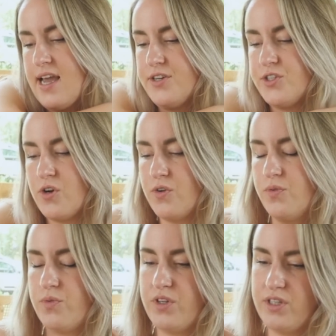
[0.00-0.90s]
I
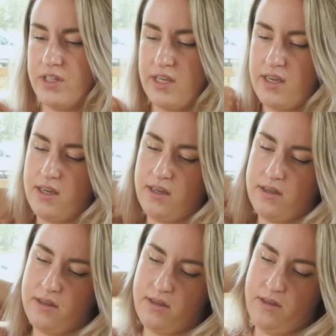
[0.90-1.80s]
don't
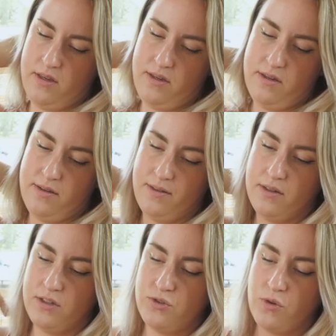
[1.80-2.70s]
really
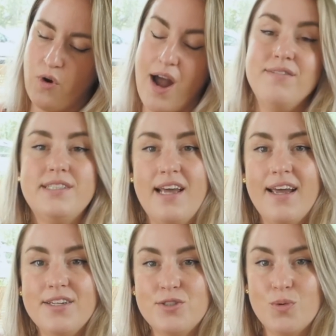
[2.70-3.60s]
gravitate